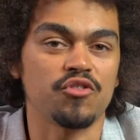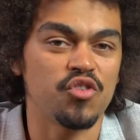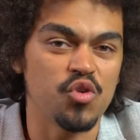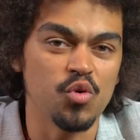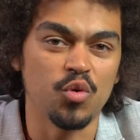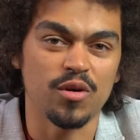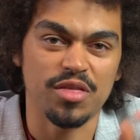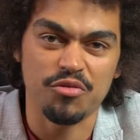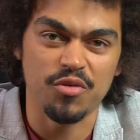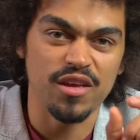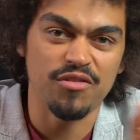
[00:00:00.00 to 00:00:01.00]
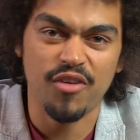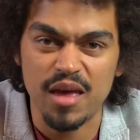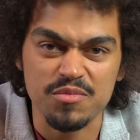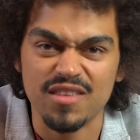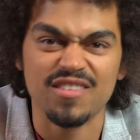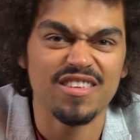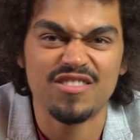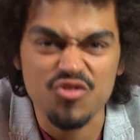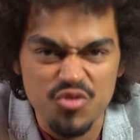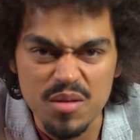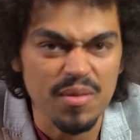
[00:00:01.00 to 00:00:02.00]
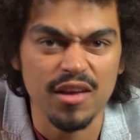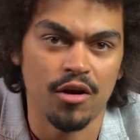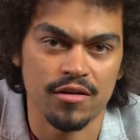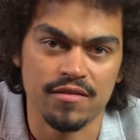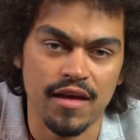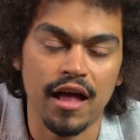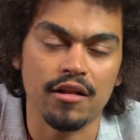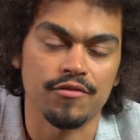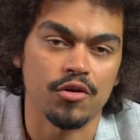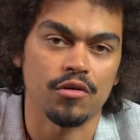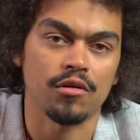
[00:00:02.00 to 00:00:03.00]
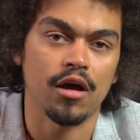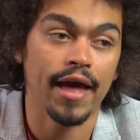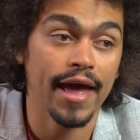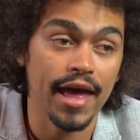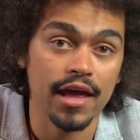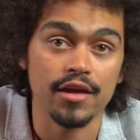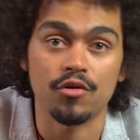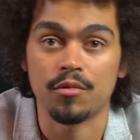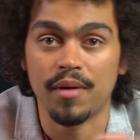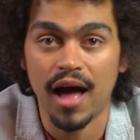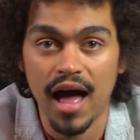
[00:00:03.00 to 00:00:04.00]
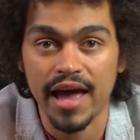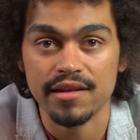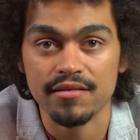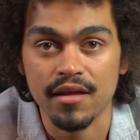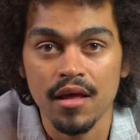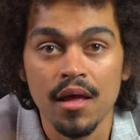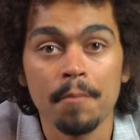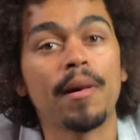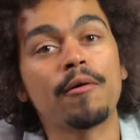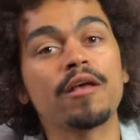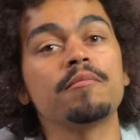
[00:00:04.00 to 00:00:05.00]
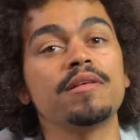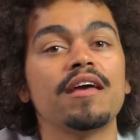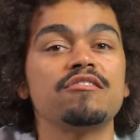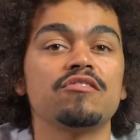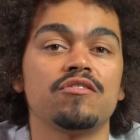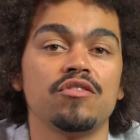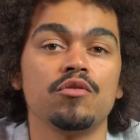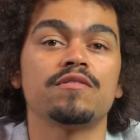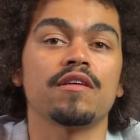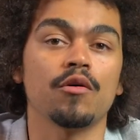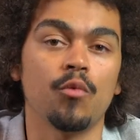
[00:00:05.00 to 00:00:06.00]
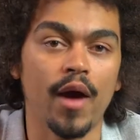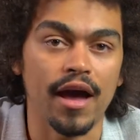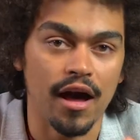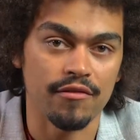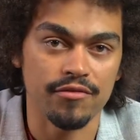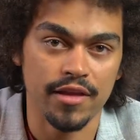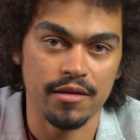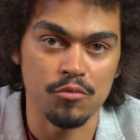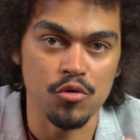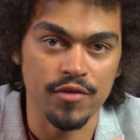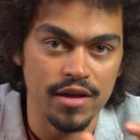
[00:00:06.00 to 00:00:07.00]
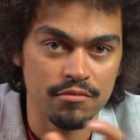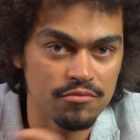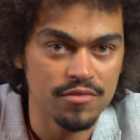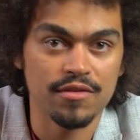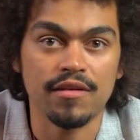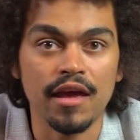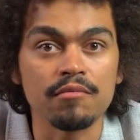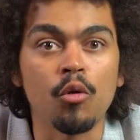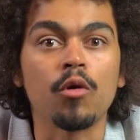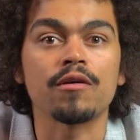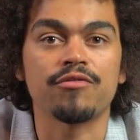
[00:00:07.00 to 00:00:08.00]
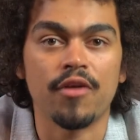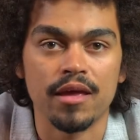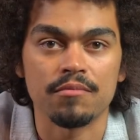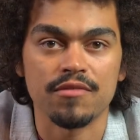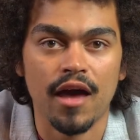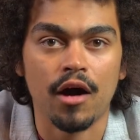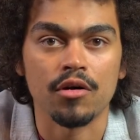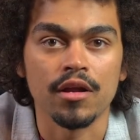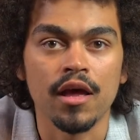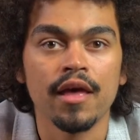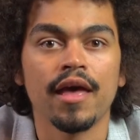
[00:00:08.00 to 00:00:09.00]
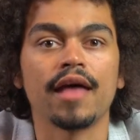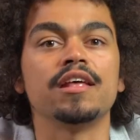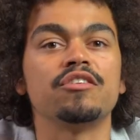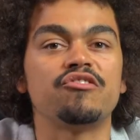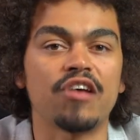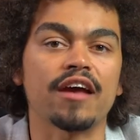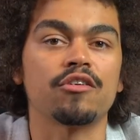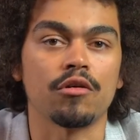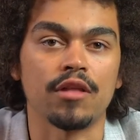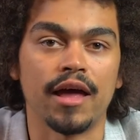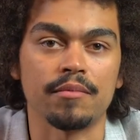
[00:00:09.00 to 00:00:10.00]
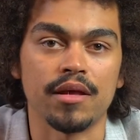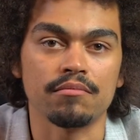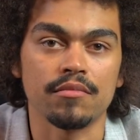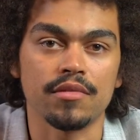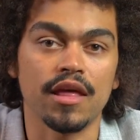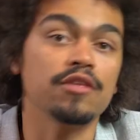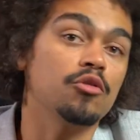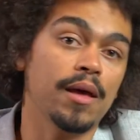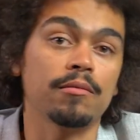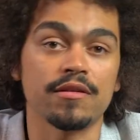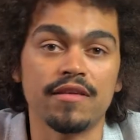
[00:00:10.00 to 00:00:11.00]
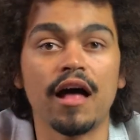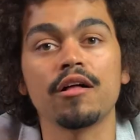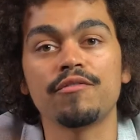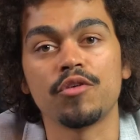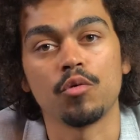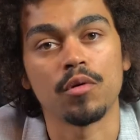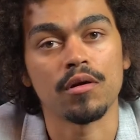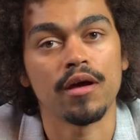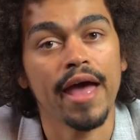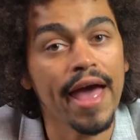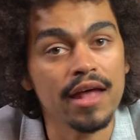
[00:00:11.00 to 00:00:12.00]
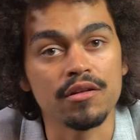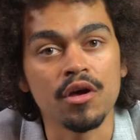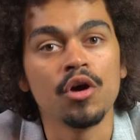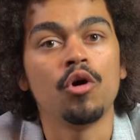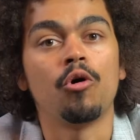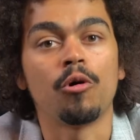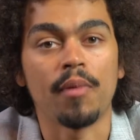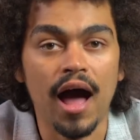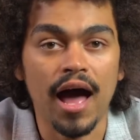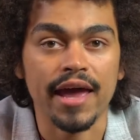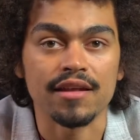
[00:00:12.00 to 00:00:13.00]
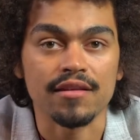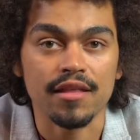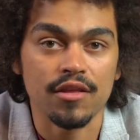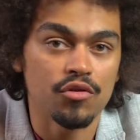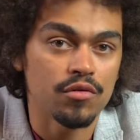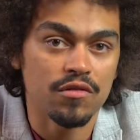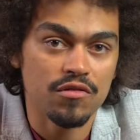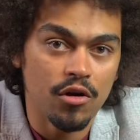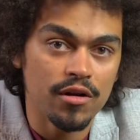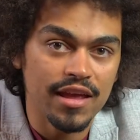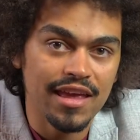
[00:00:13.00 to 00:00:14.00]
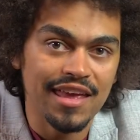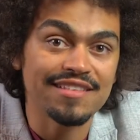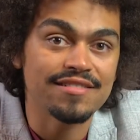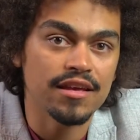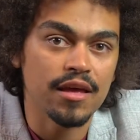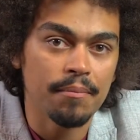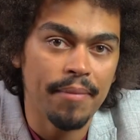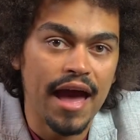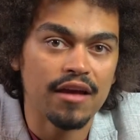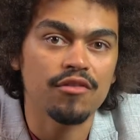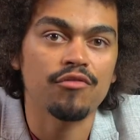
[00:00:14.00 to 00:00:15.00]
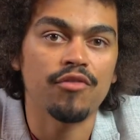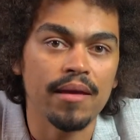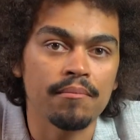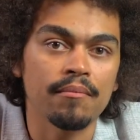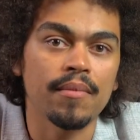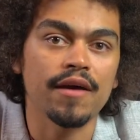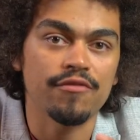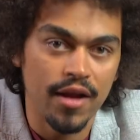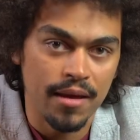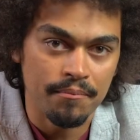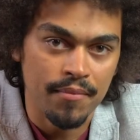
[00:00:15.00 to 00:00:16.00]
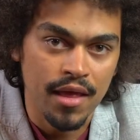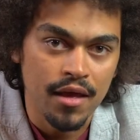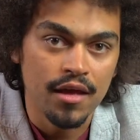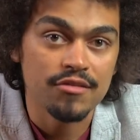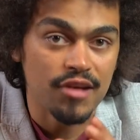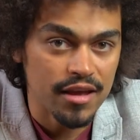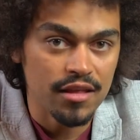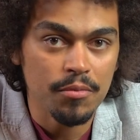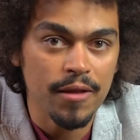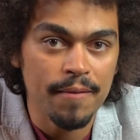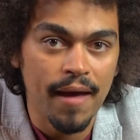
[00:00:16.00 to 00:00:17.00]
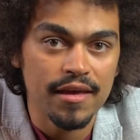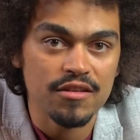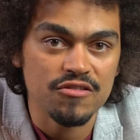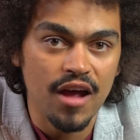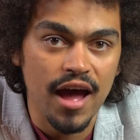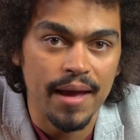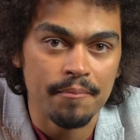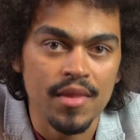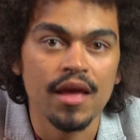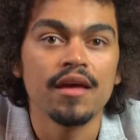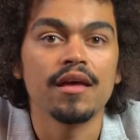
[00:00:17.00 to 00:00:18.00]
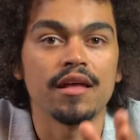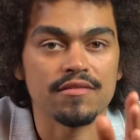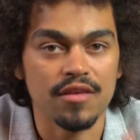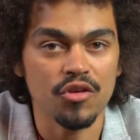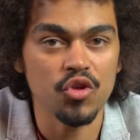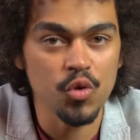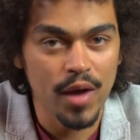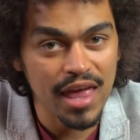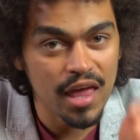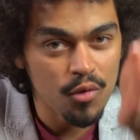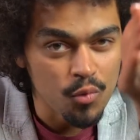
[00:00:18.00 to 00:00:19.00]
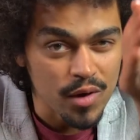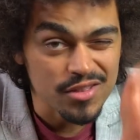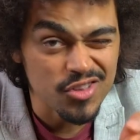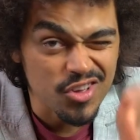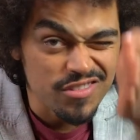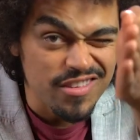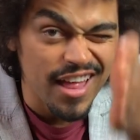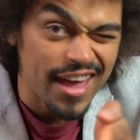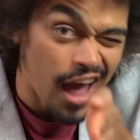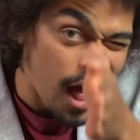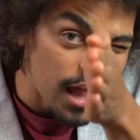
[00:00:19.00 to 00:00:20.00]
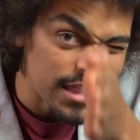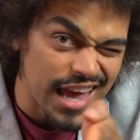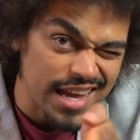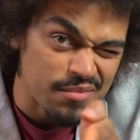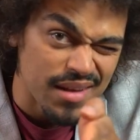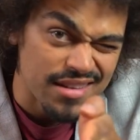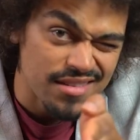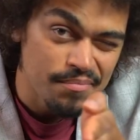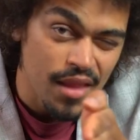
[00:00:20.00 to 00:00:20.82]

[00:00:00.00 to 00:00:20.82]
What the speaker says: 2 or 3 frames, it's extremely hard to tell if you're ahead or behind. My recommendation to you is to get way off, like move it 10 more frames out, and then check your alignment. Then you'll be able to tell if you were ahead or behind, and then you can start inching it back frame by frame, checking the playback each time until you hit what looks like alignment.